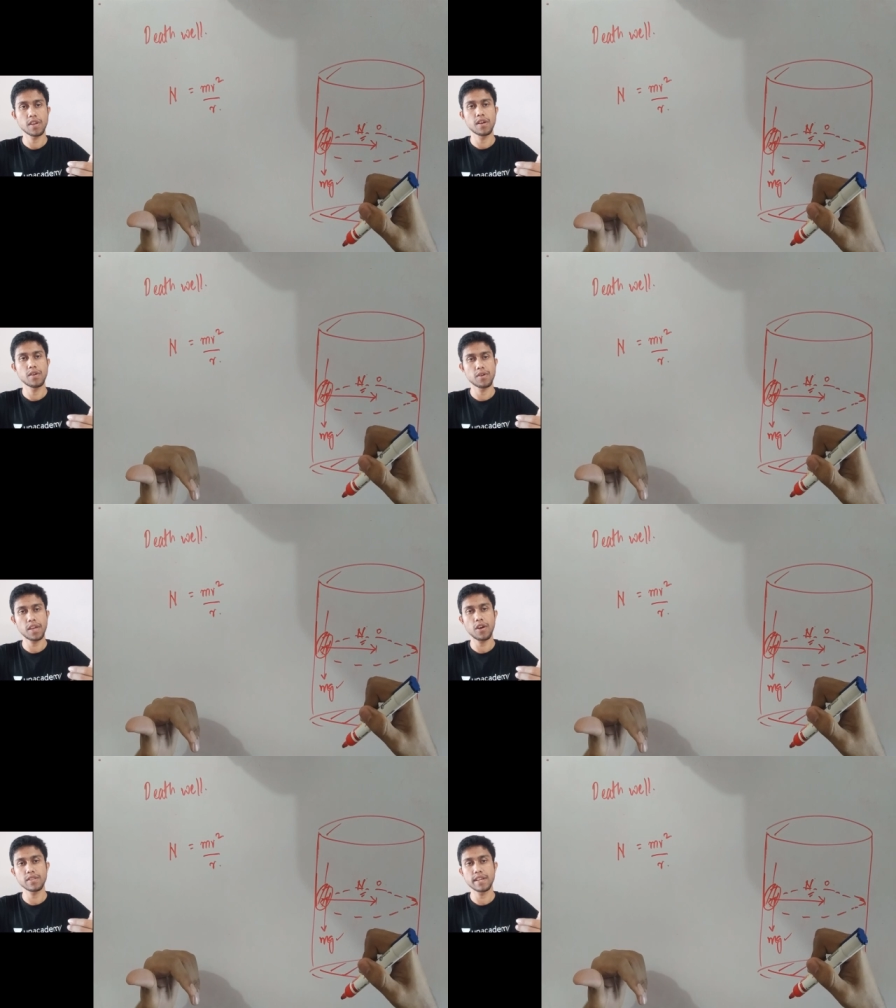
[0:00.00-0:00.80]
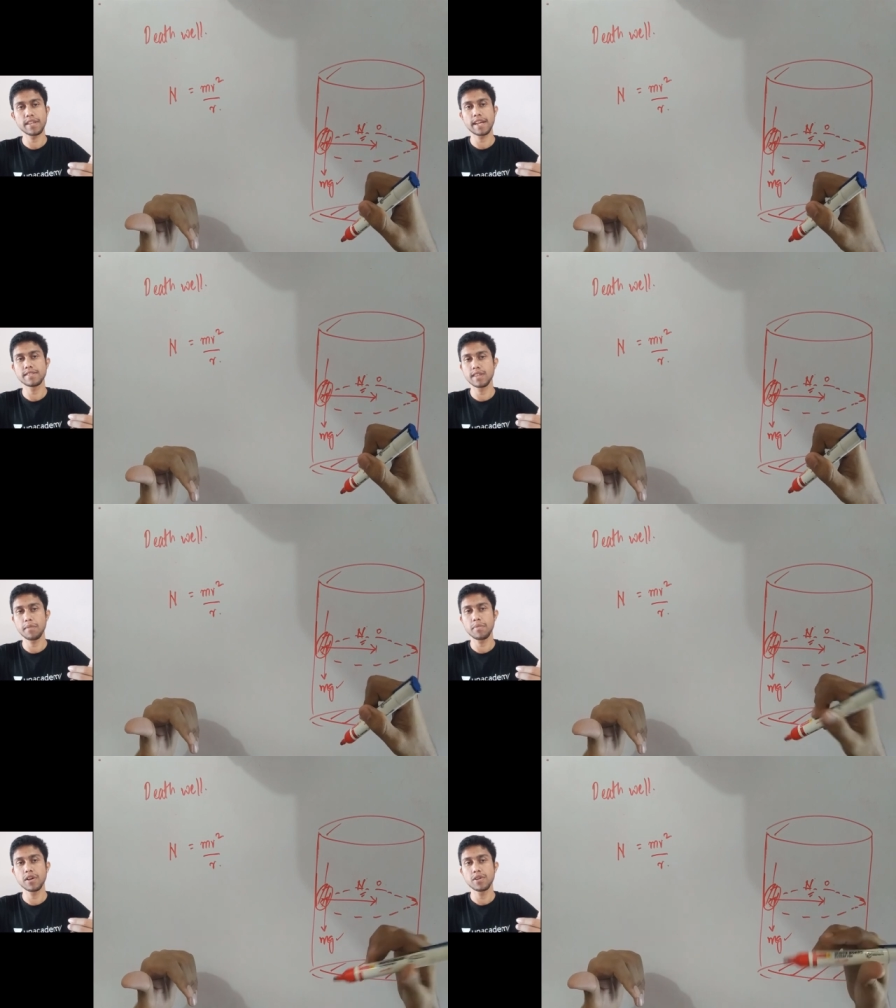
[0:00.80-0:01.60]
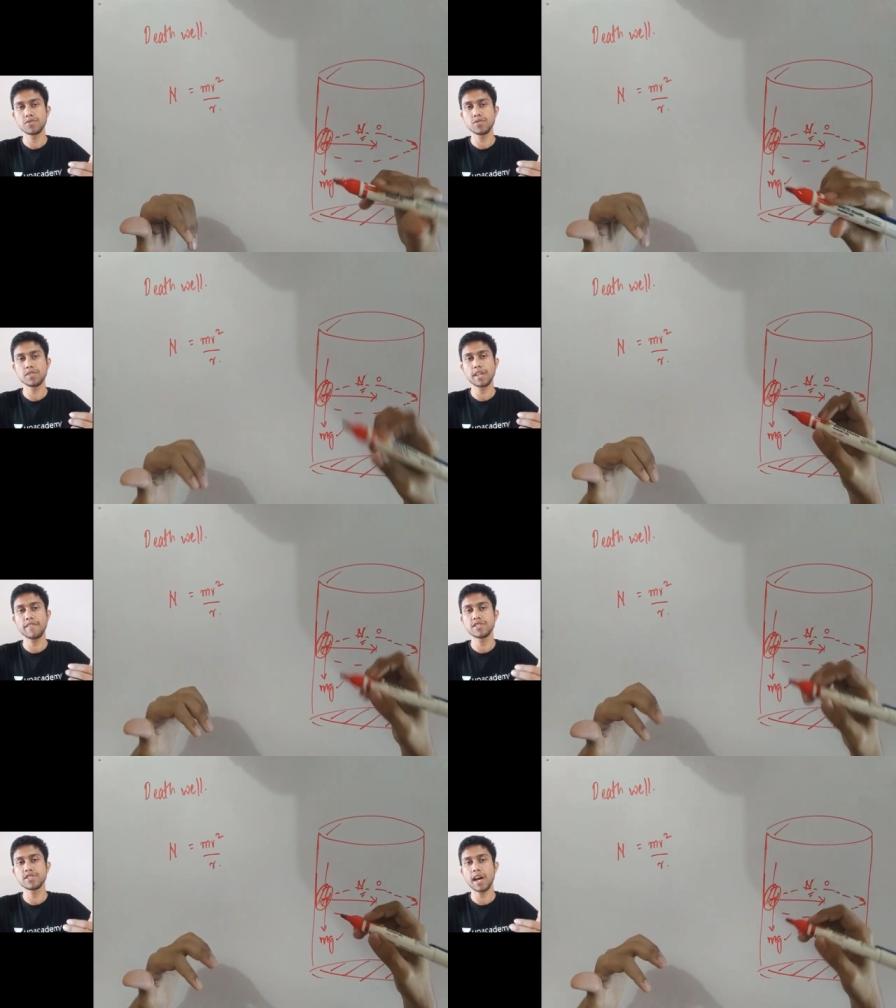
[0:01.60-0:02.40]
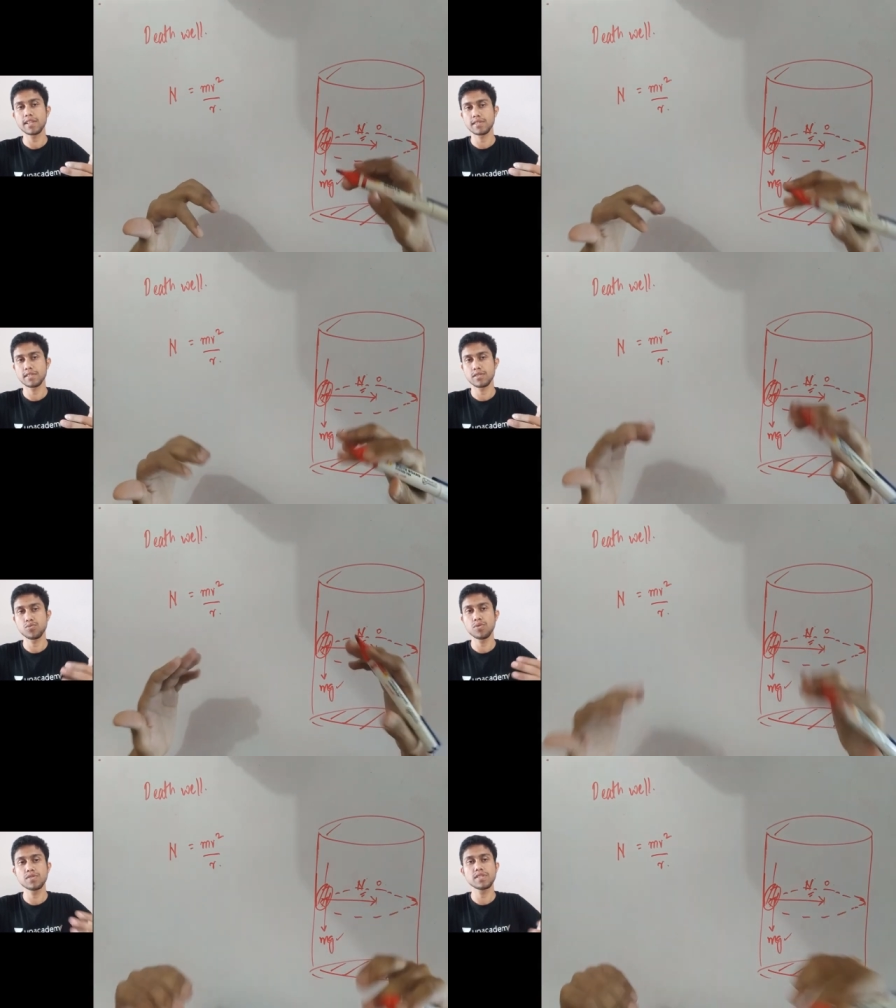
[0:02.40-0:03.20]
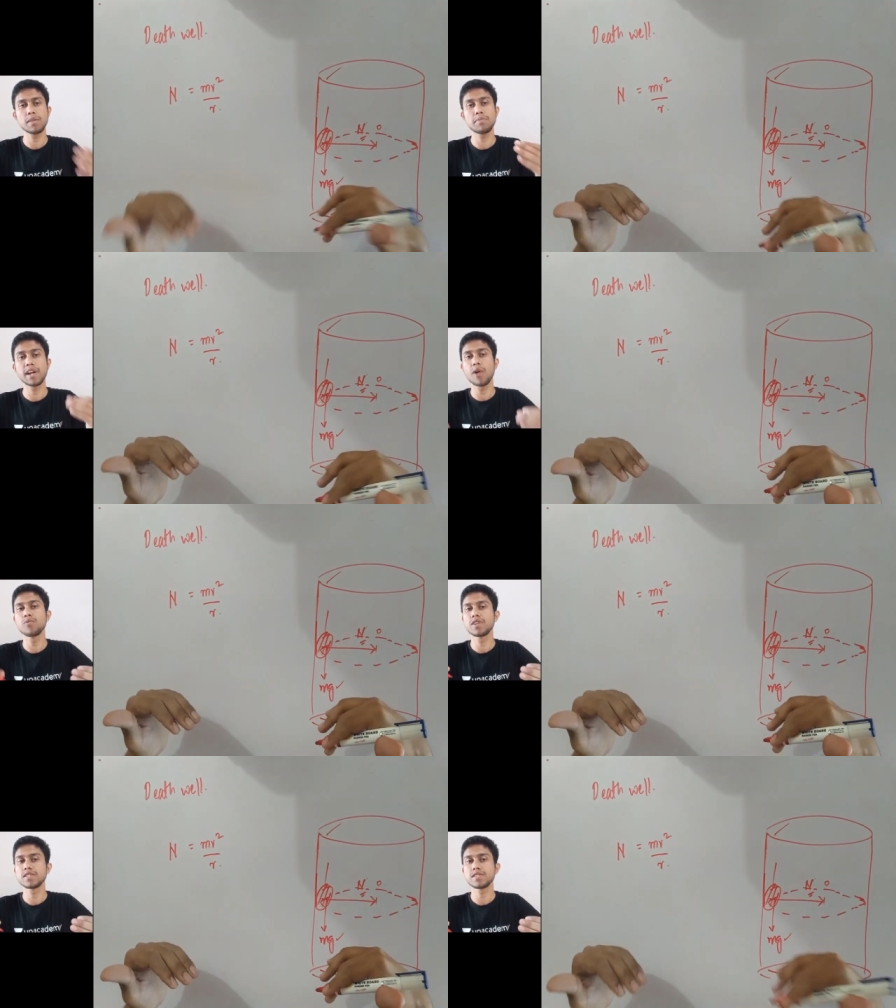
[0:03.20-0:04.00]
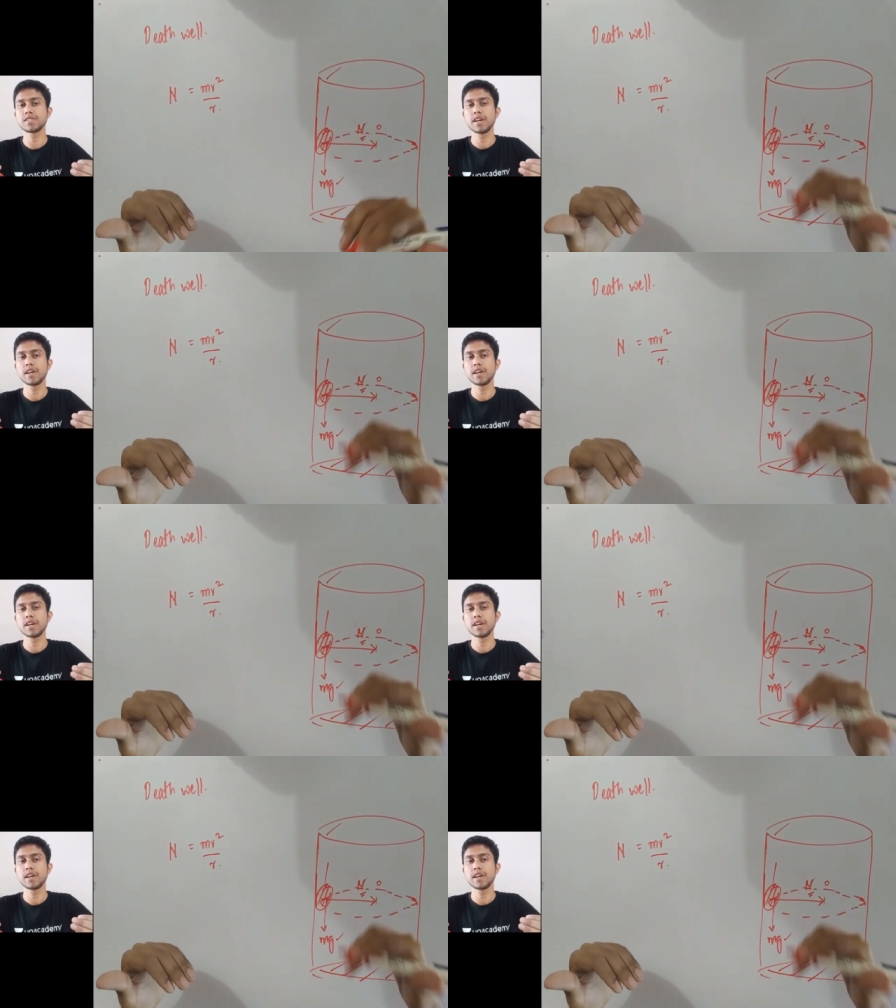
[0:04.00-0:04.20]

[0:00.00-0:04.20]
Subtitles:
okay, or they can slip. So they have a chance to slip downwards.